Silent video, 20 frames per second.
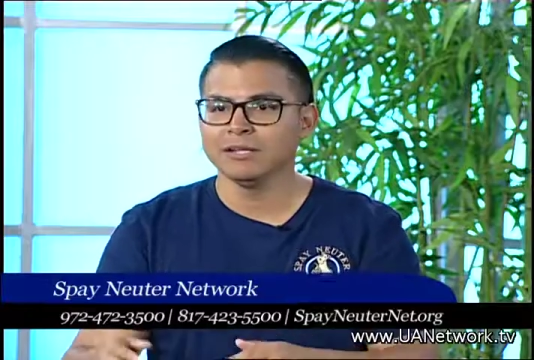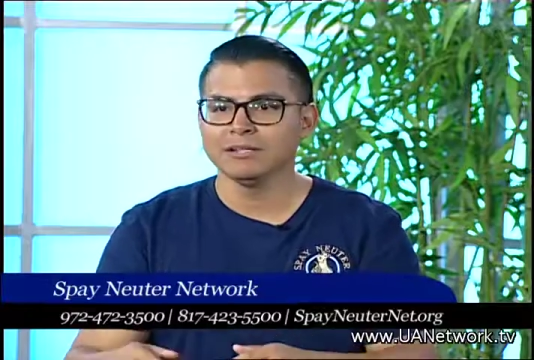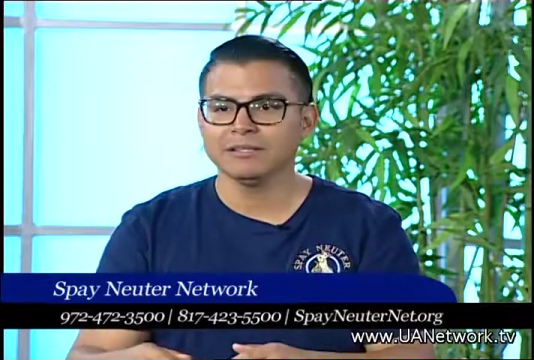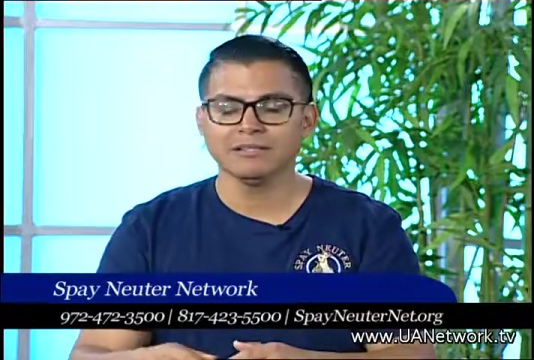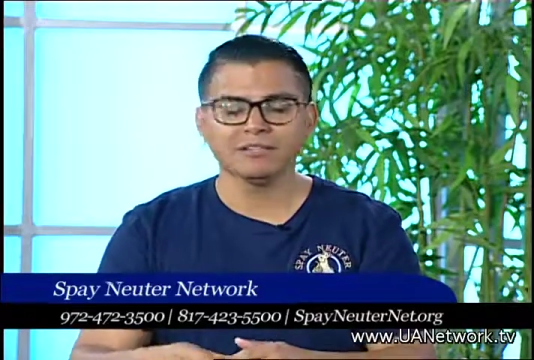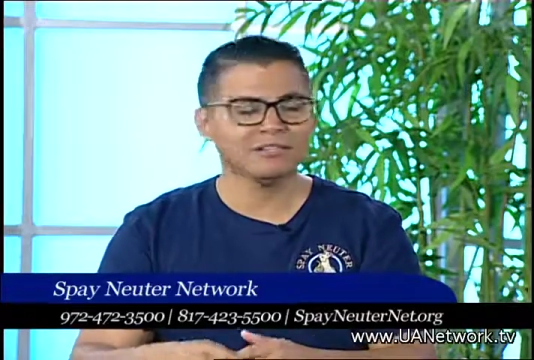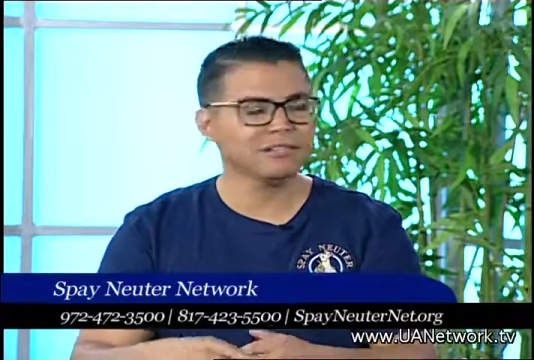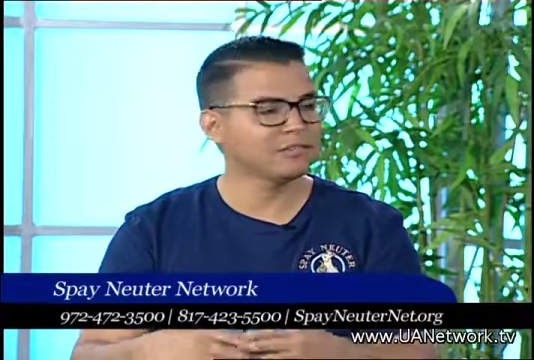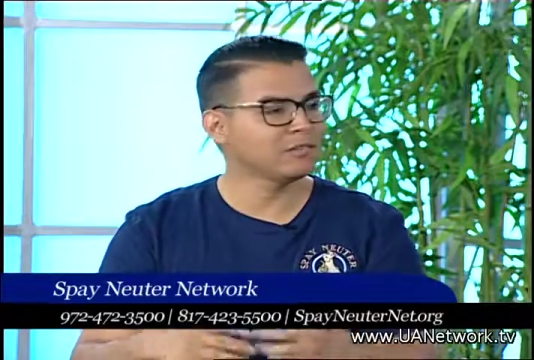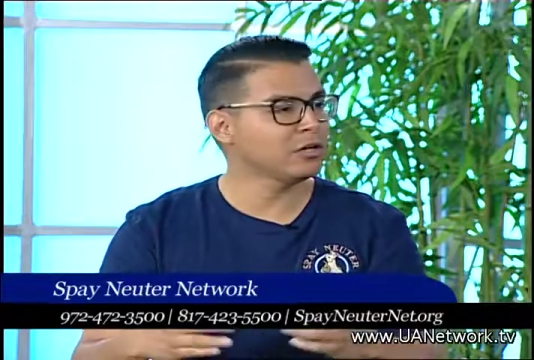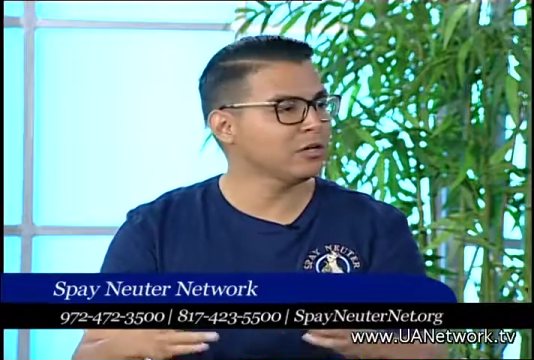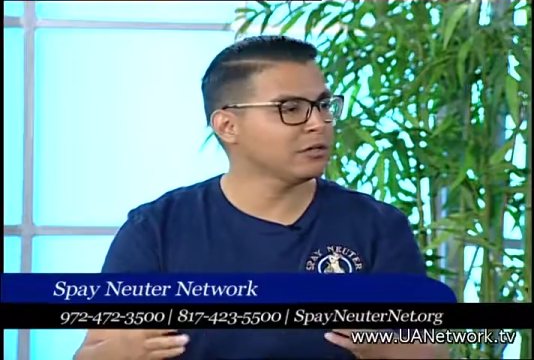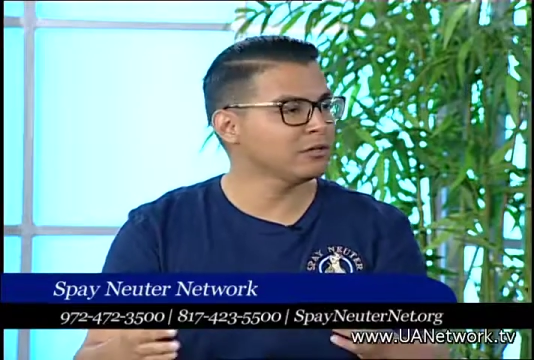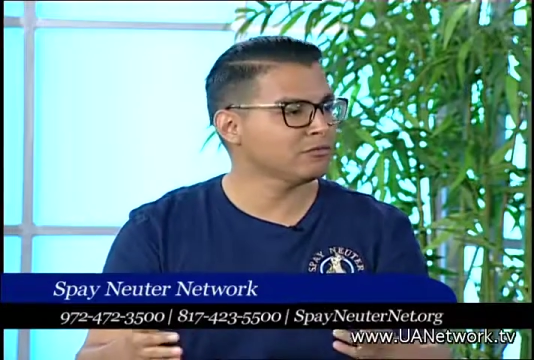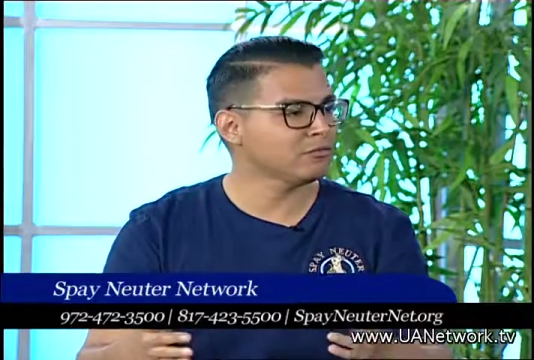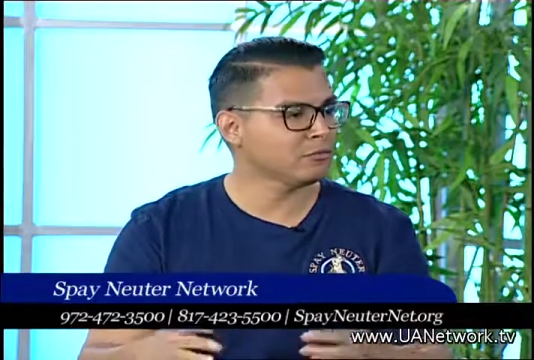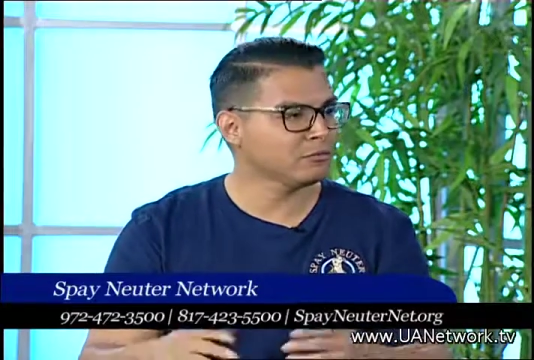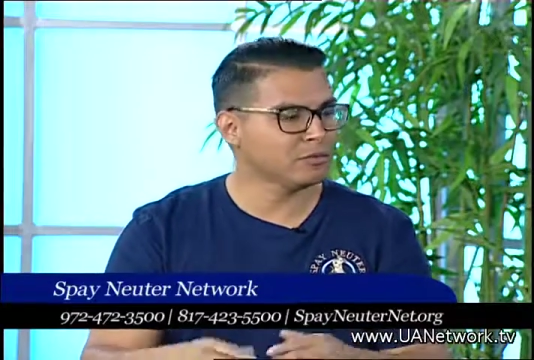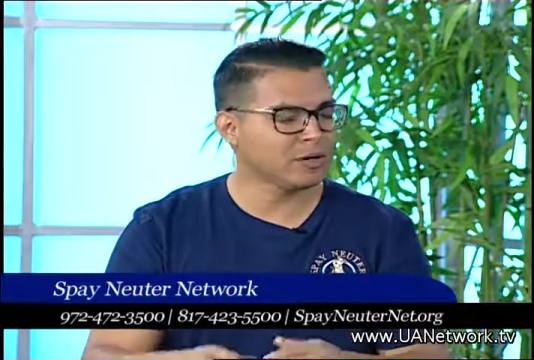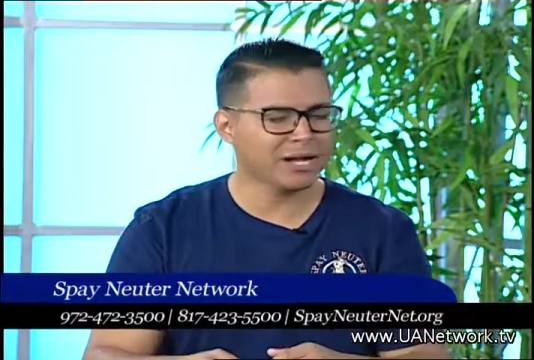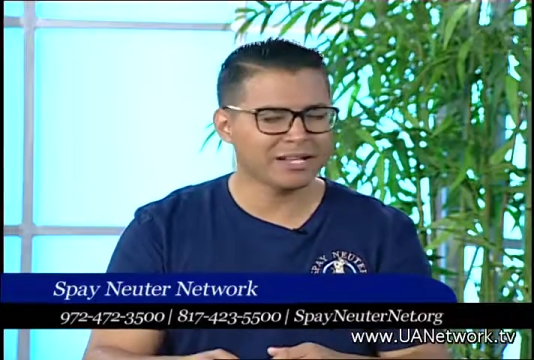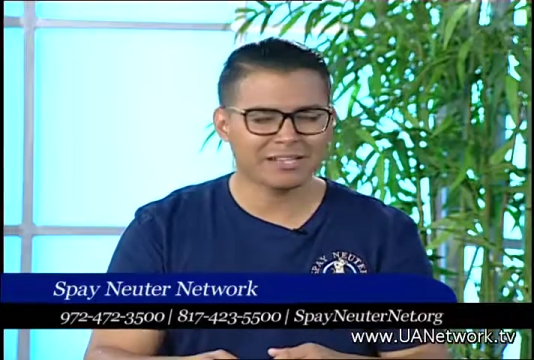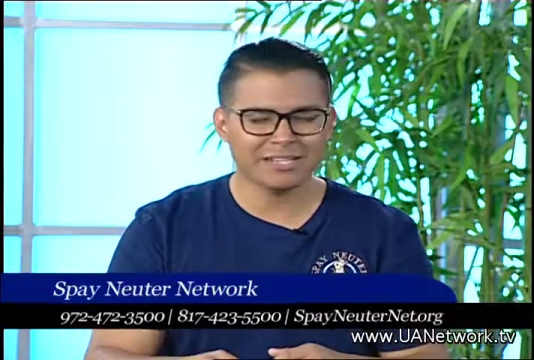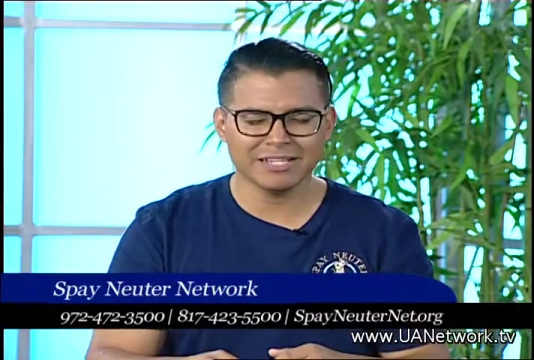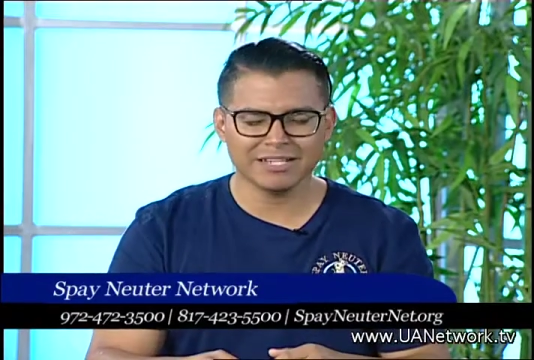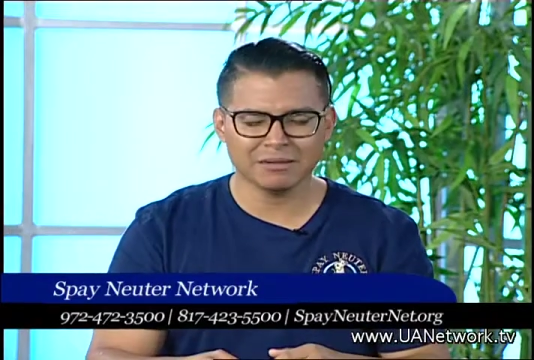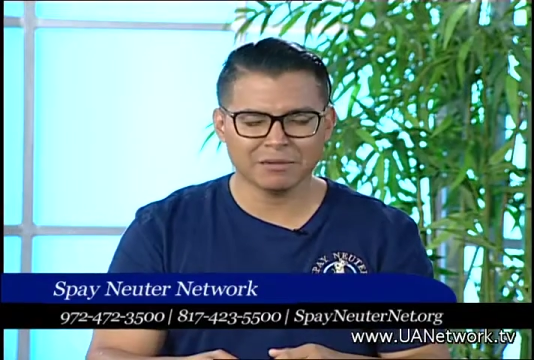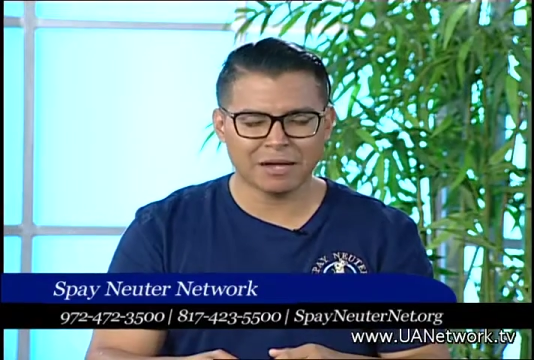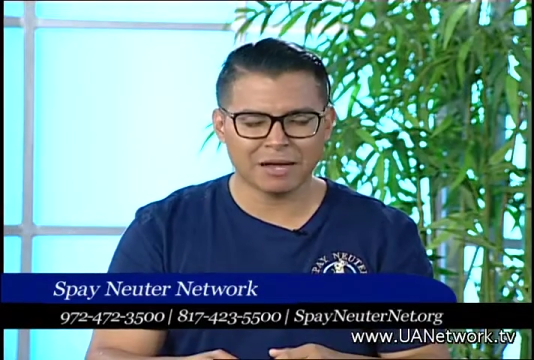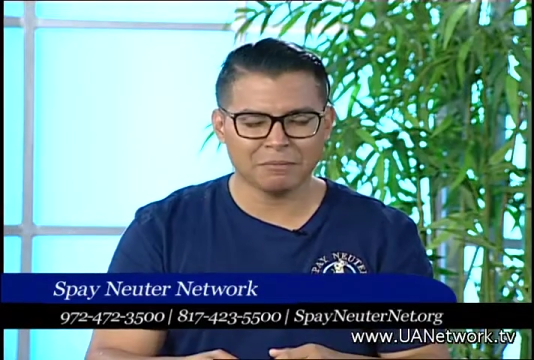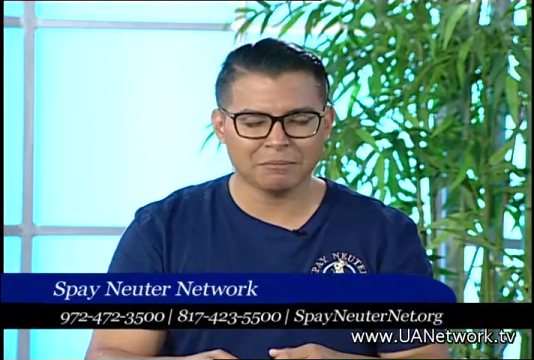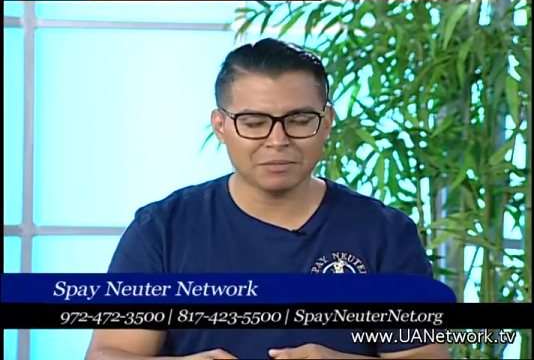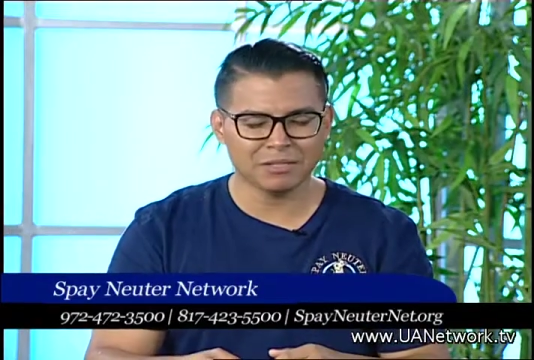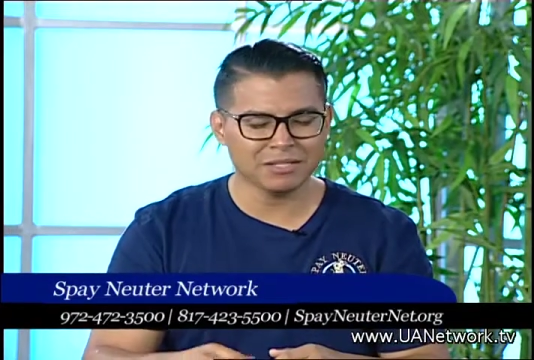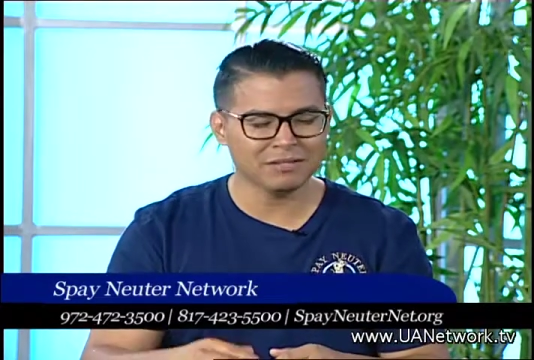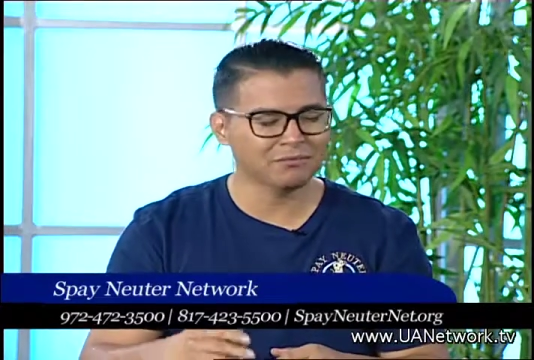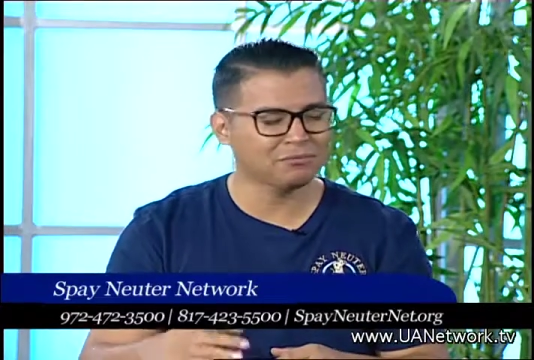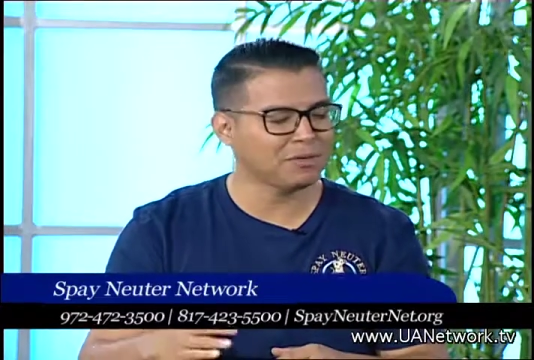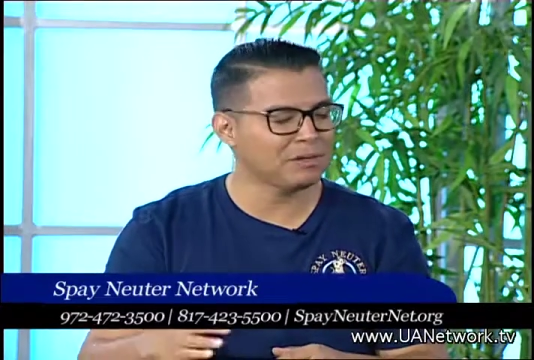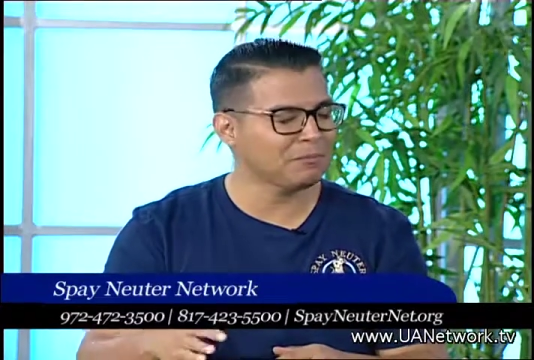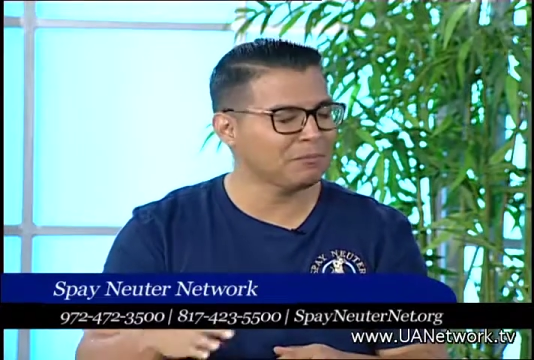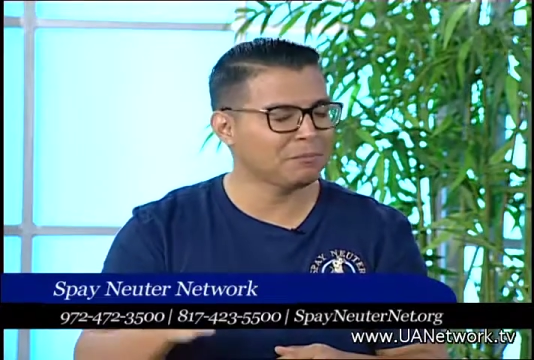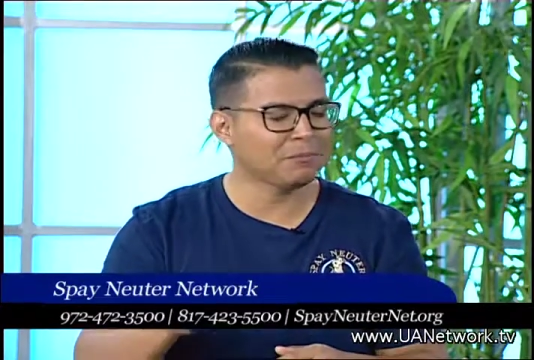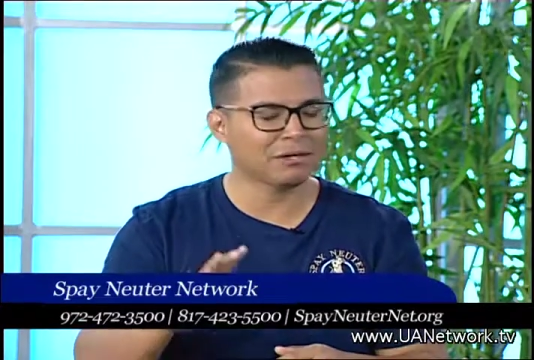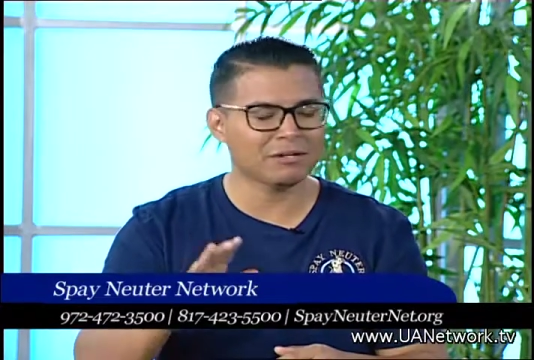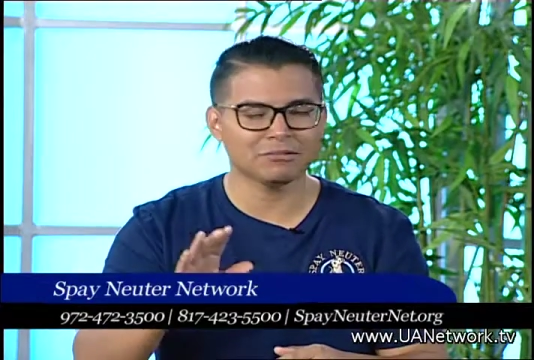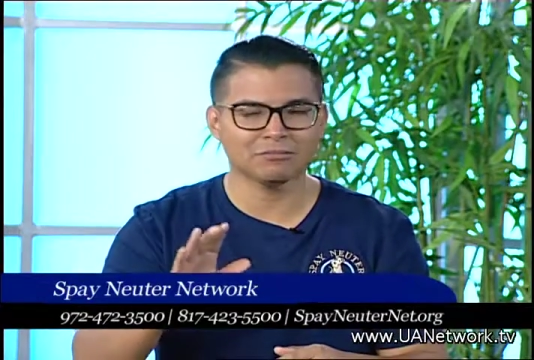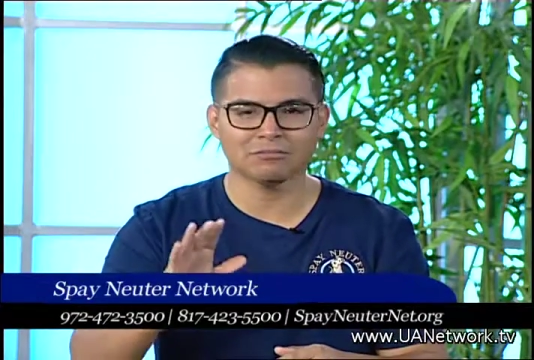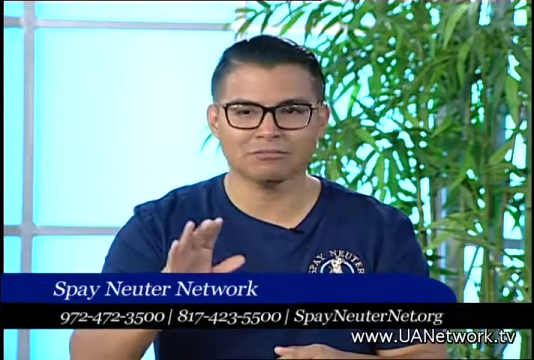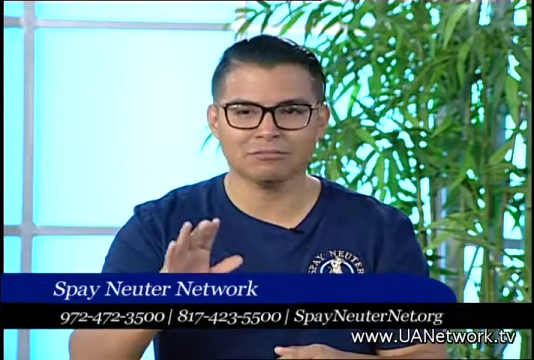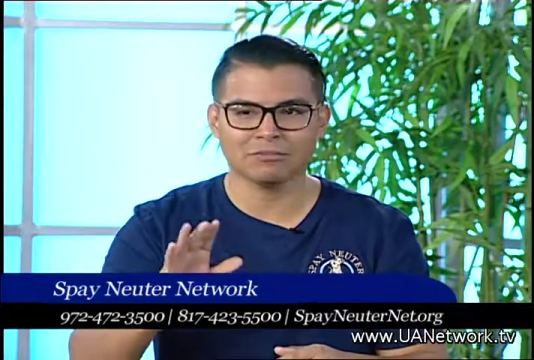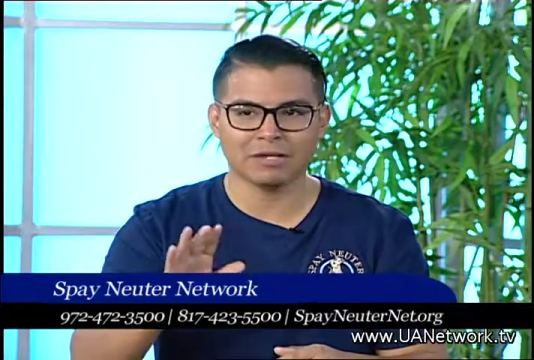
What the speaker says: This has gone, I believe maybe about,